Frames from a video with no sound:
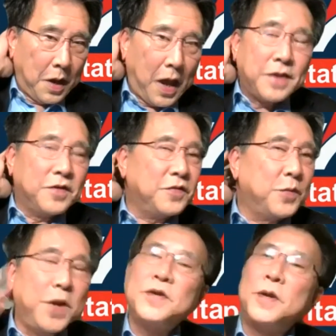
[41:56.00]
I just
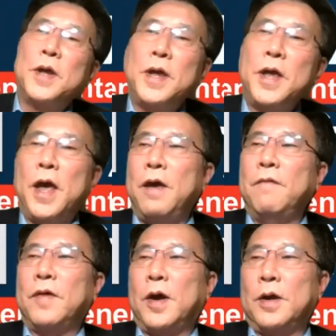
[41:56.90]
recently
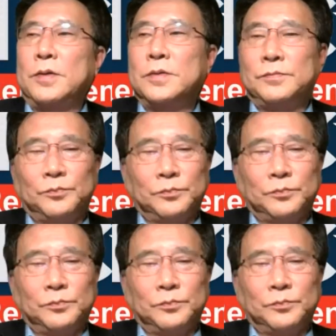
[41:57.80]
have a,